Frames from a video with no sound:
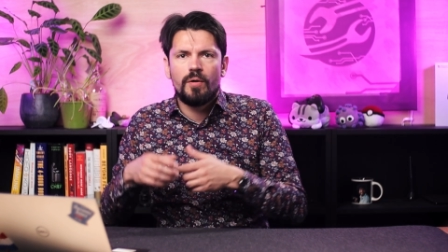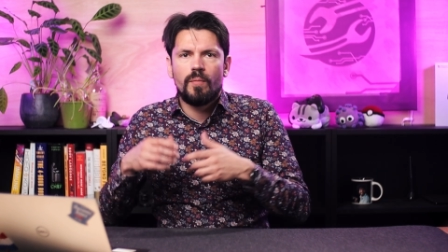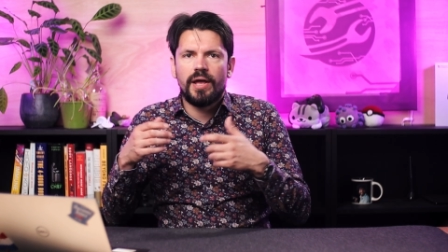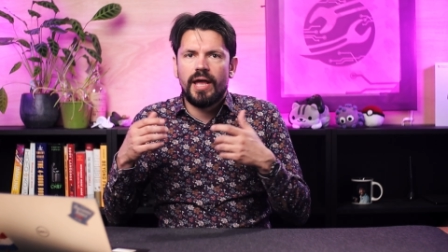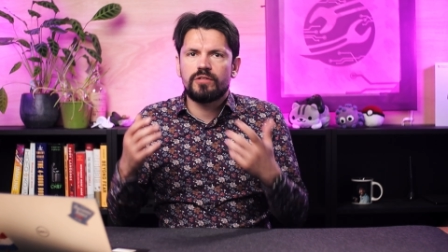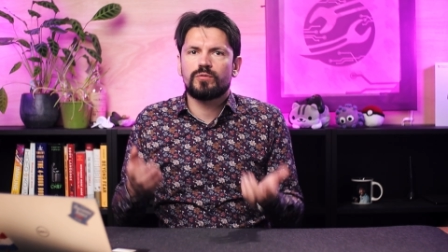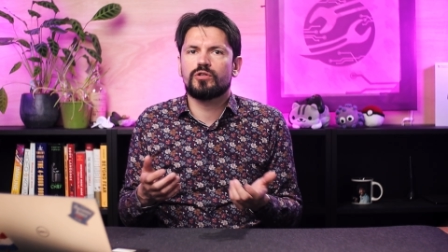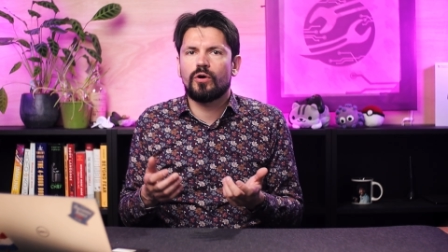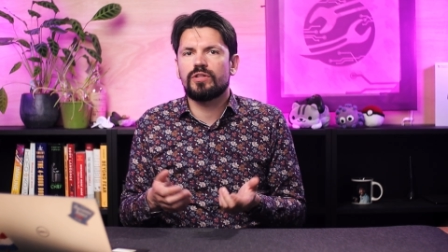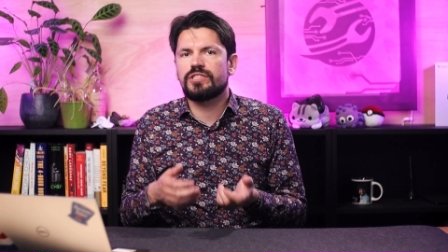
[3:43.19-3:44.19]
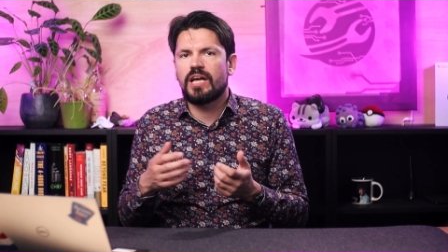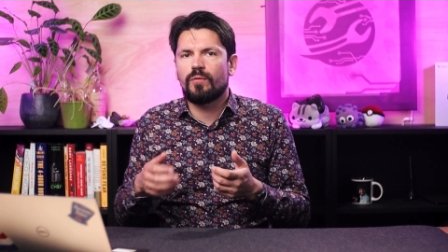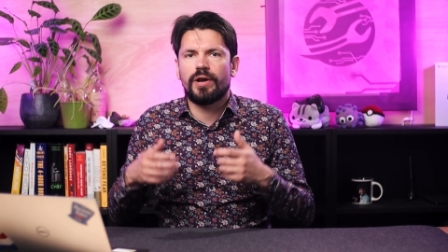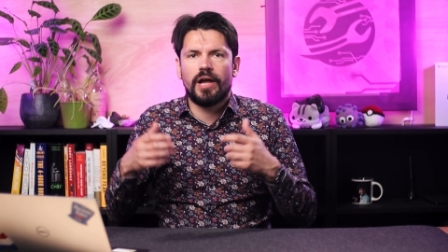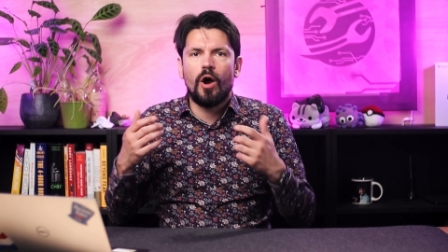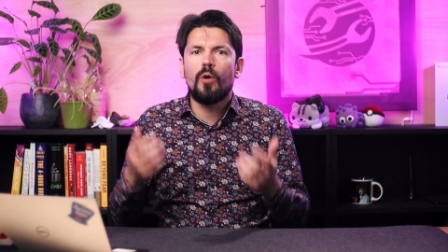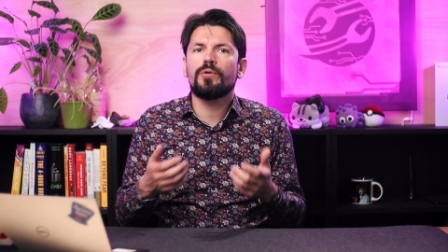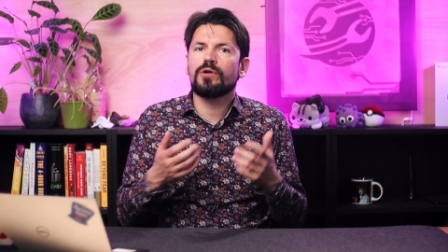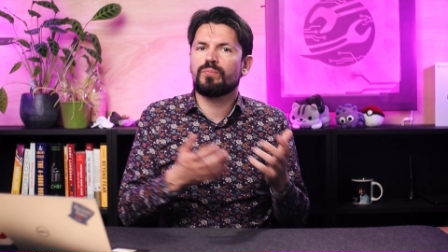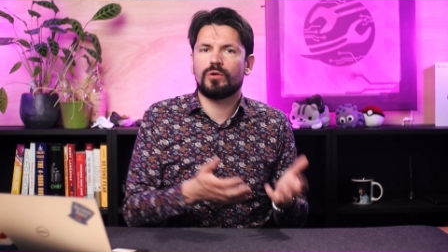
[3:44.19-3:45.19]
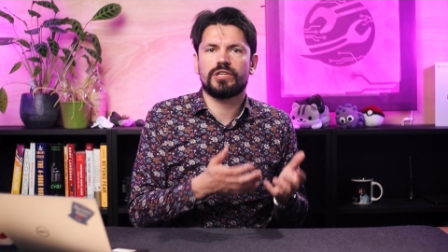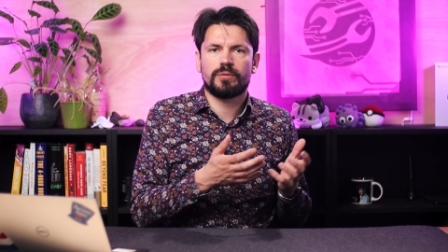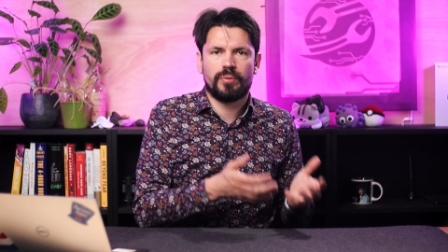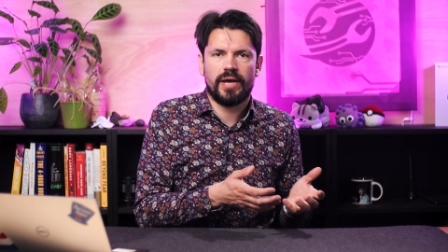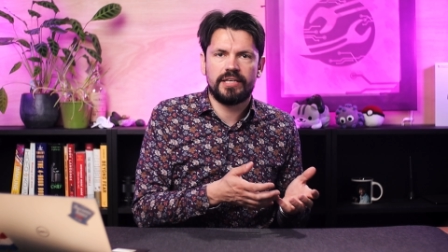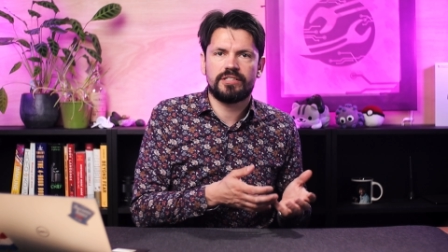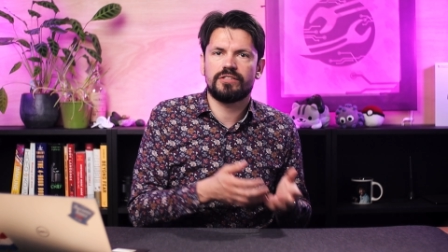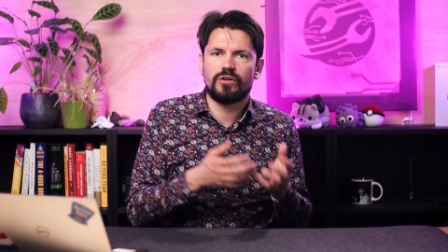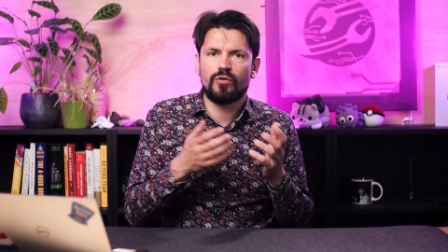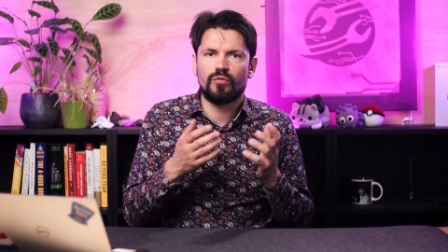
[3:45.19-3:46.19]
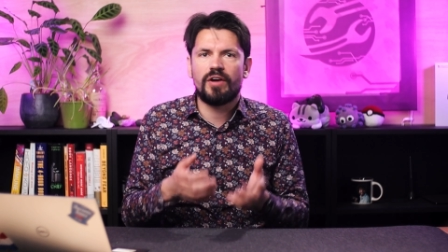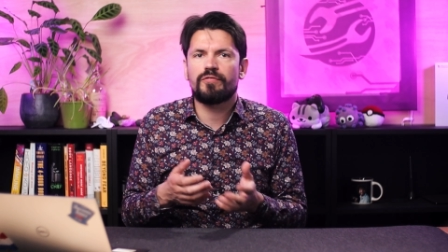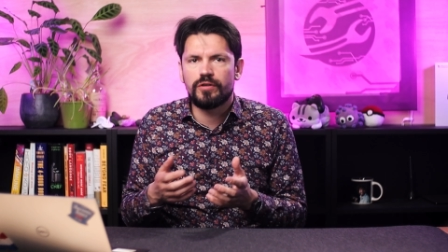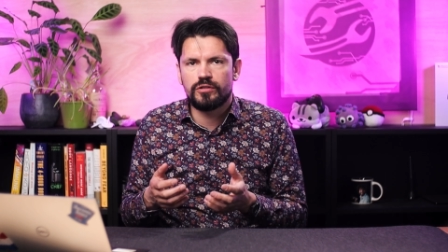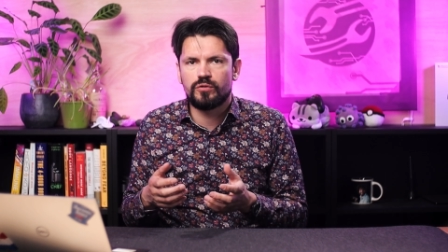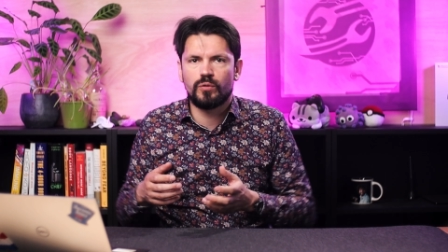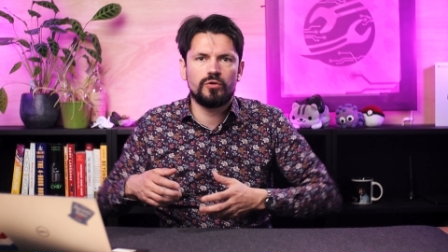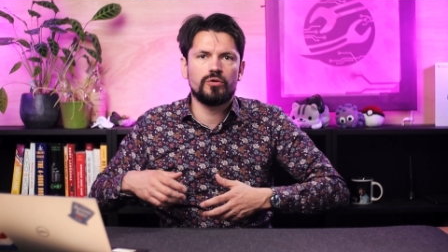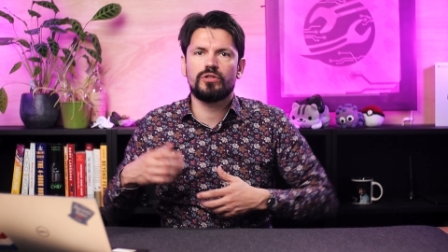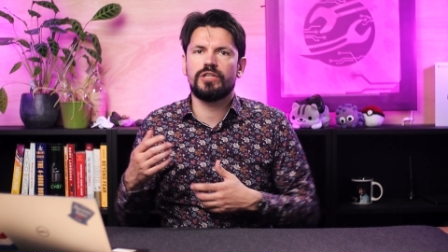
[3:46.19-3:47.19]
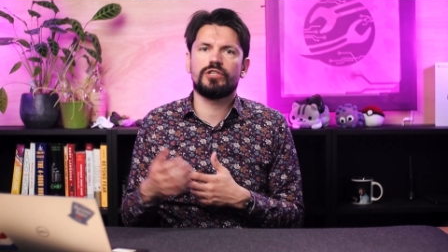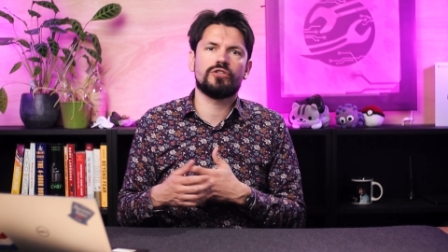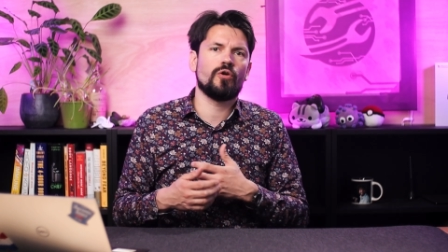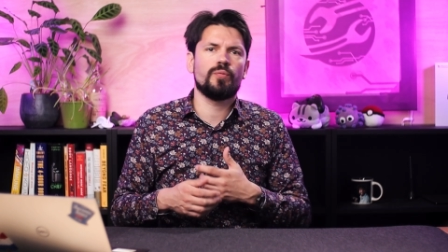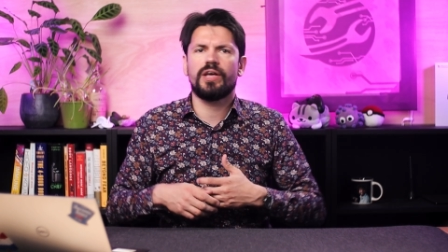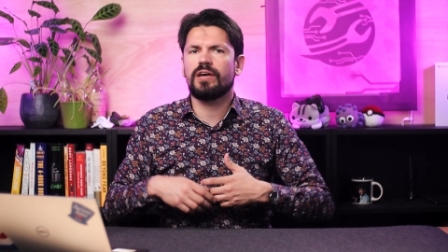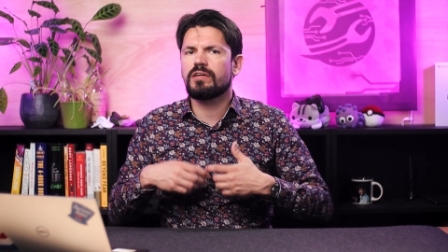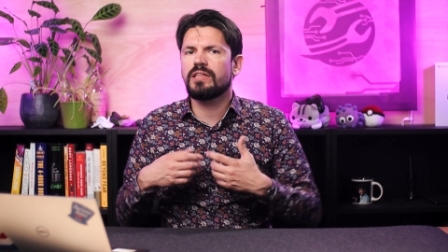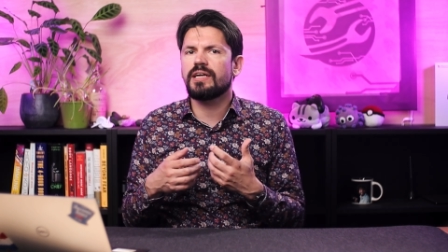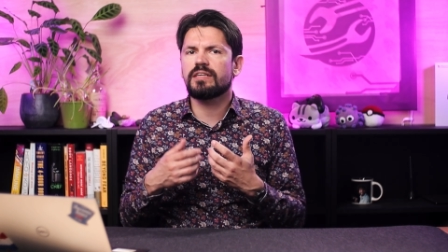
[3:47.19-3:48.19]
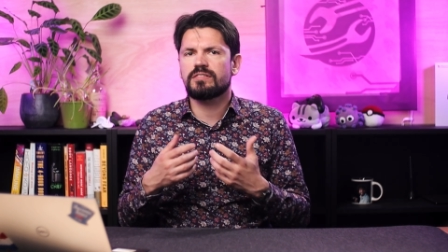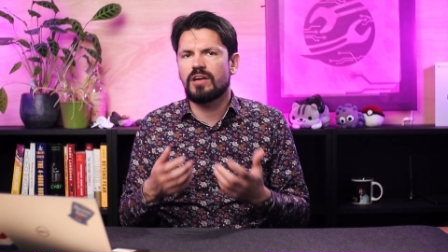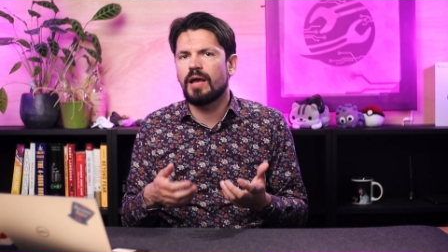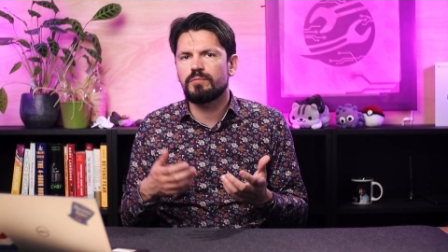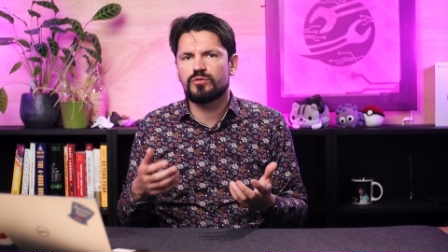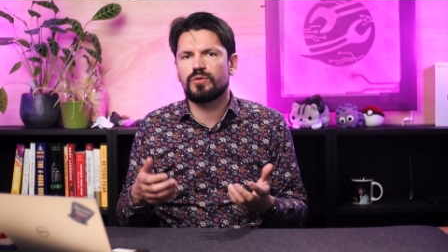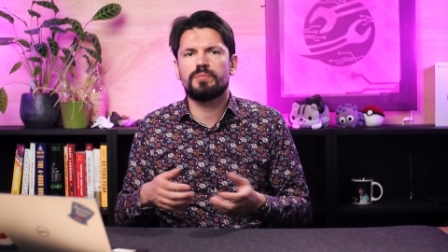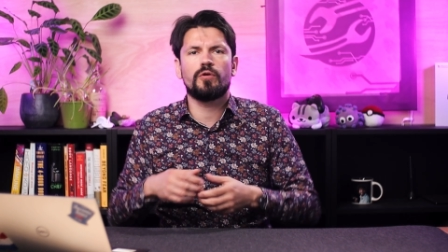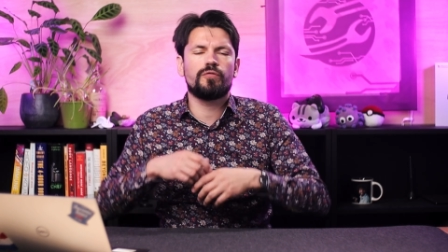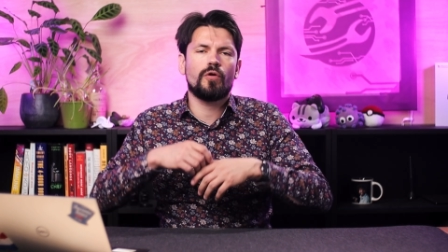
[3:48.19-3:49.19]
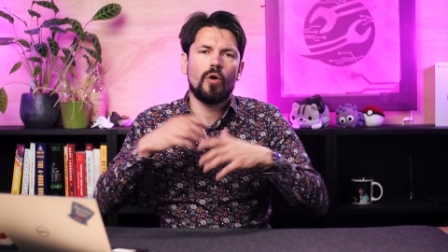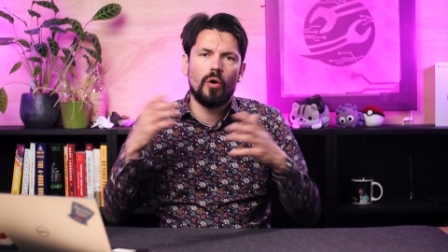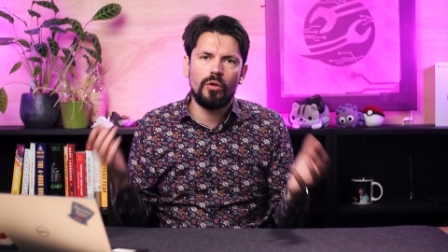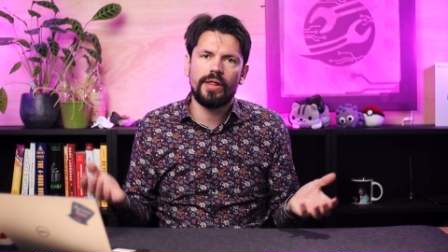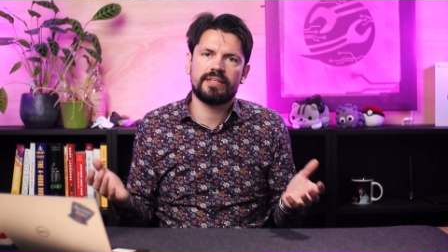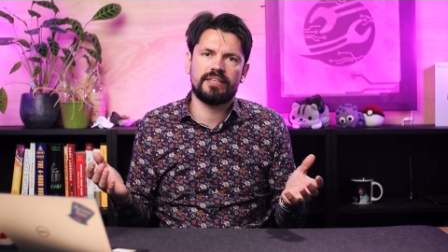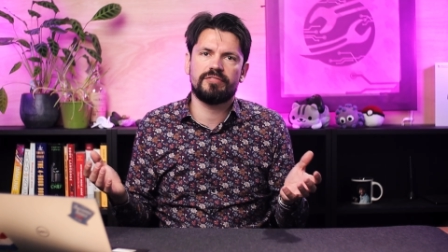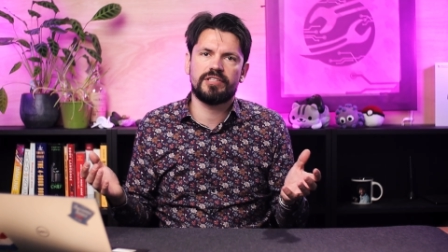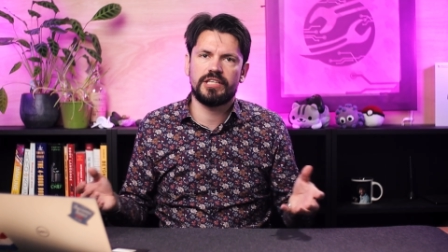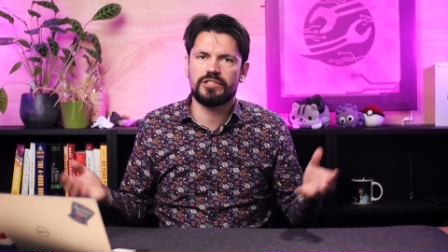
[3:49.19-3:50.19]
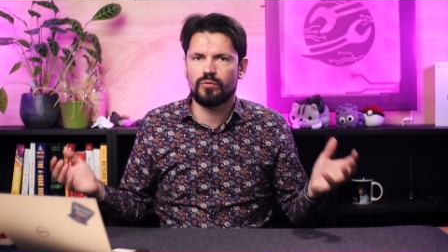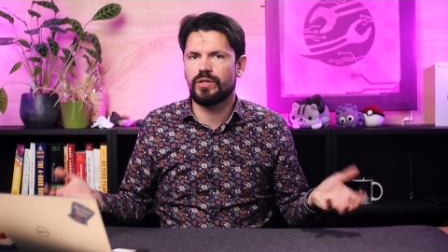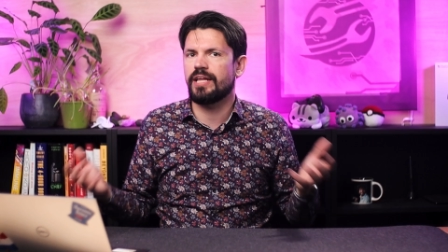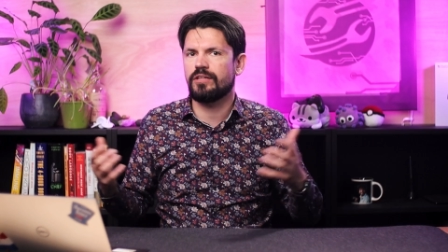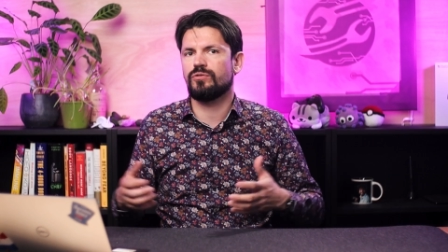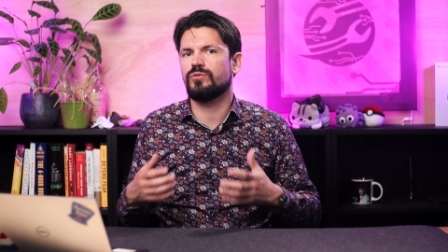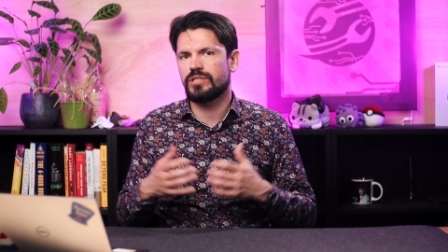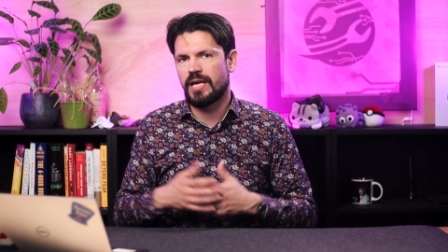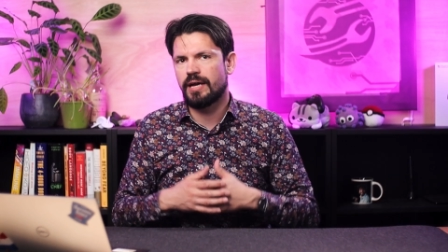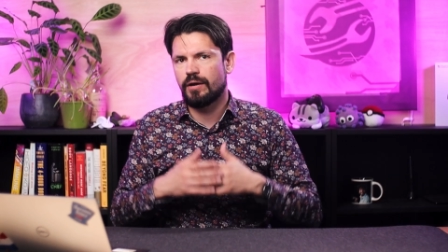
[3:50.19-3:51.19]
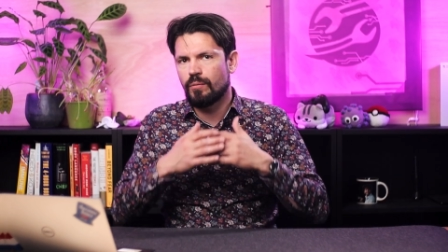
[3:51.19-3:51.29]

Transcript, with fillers: My end result is that when I open a project page, the reference will usually show me a clear time stream of all activities related to said